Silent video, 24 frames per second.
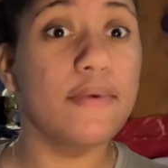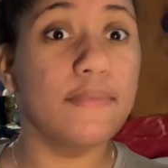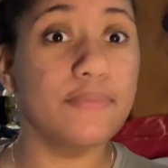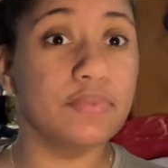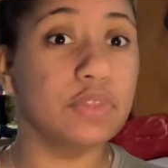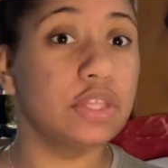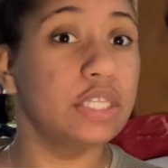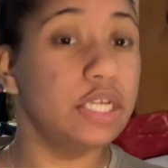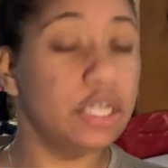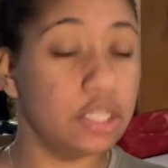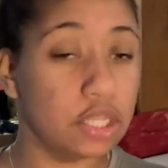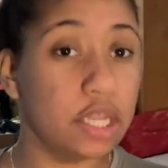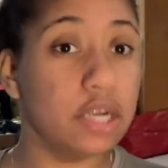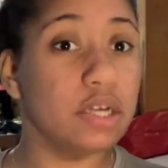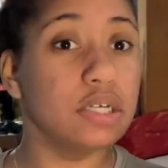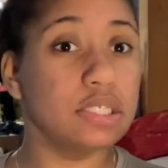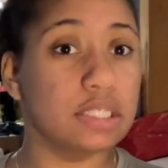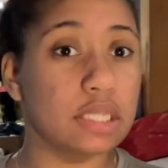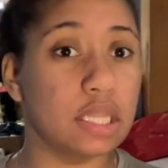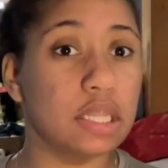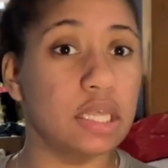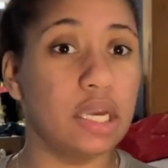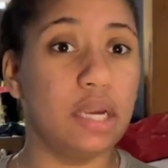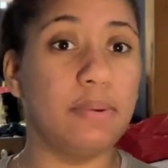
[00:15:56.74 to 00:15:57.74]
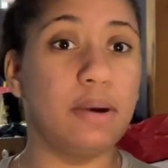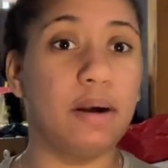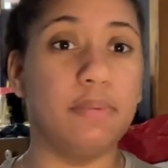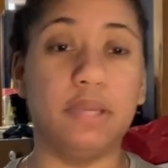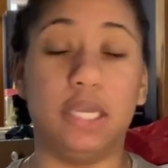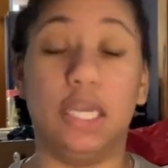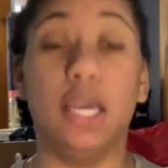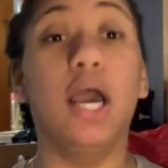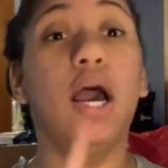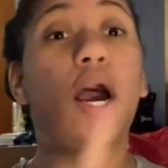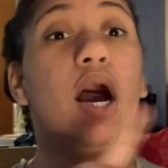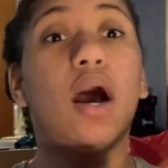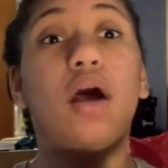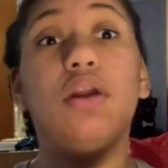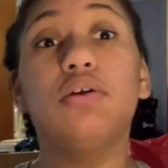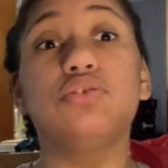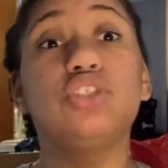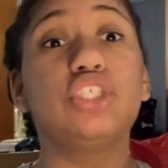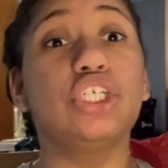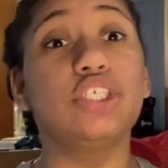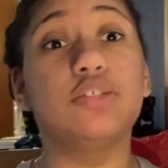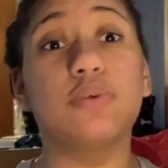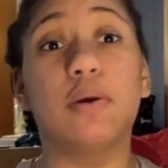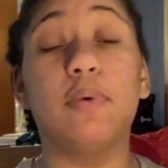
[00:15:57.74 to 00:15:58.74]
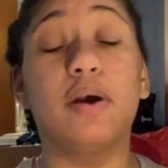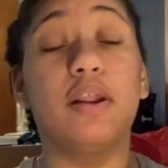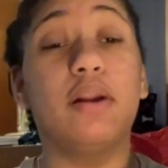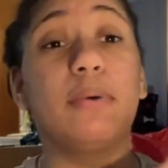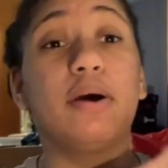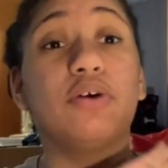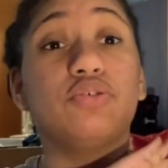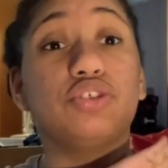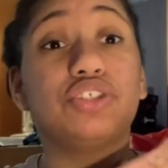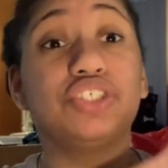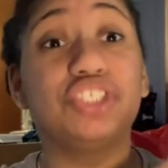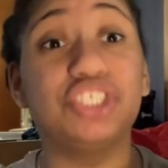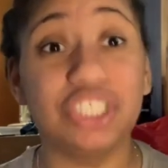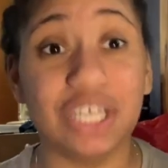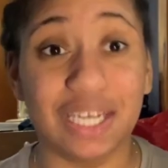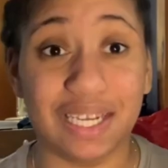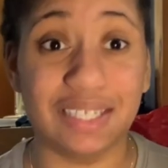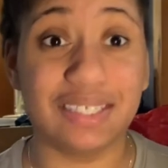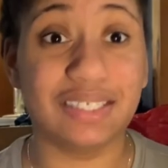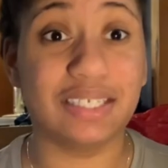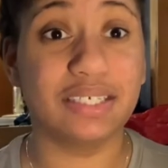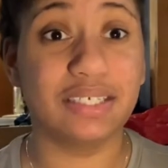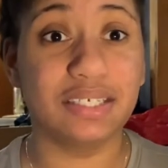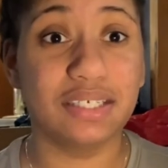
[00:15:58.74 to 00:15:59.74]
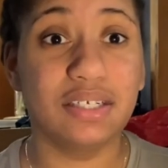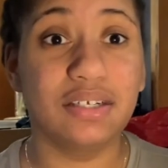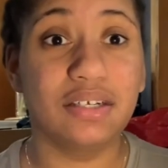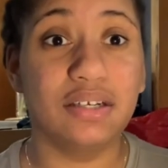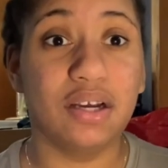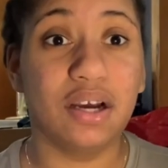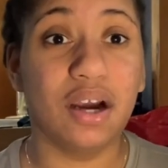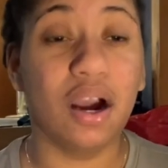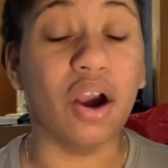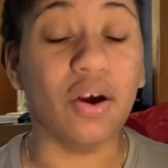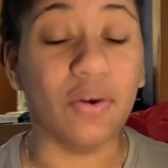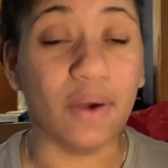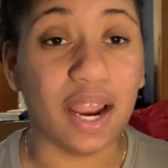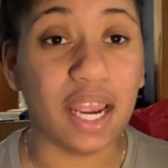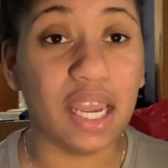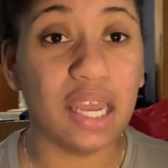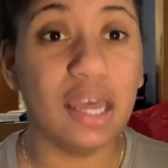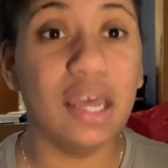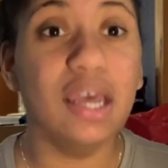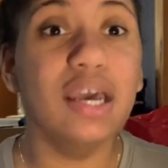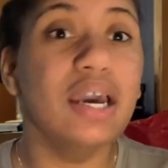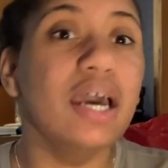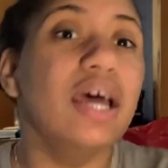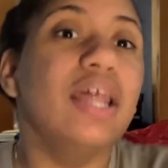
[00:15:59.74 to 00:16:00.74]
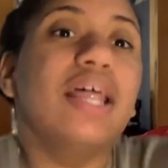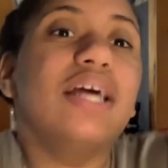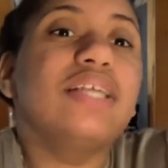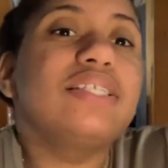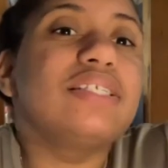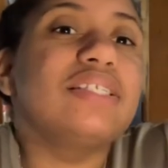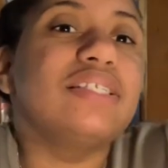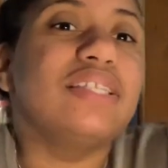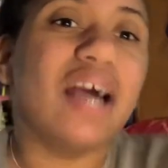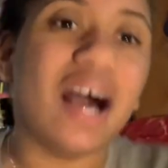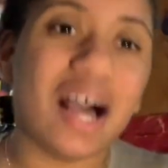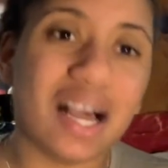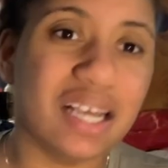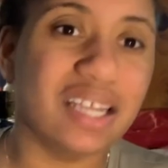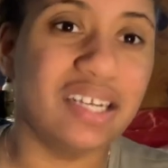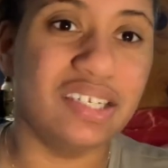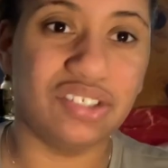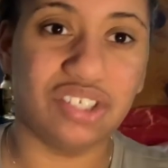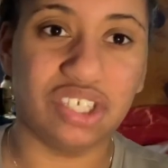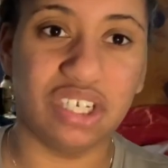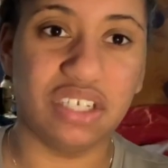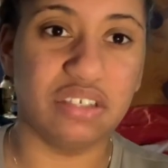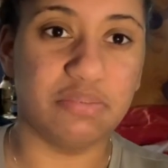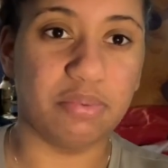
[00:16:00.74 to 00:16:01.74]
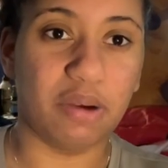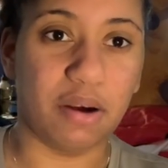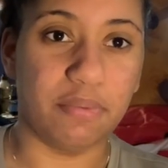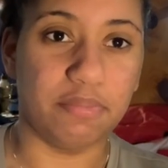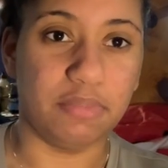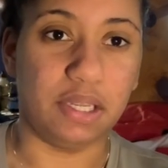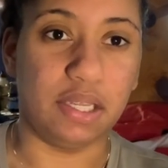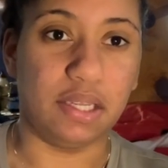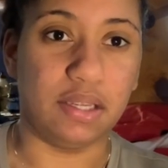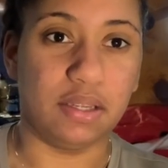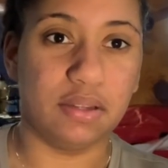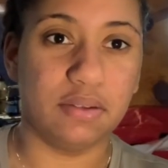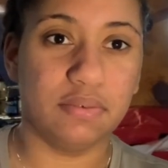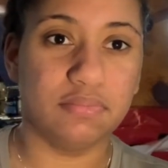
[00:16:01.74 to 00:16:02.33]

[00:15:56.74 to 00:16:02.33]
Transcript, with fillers: th there's the thing about me. I don't change my mind about shit. Alright? And that's not gonna change about me.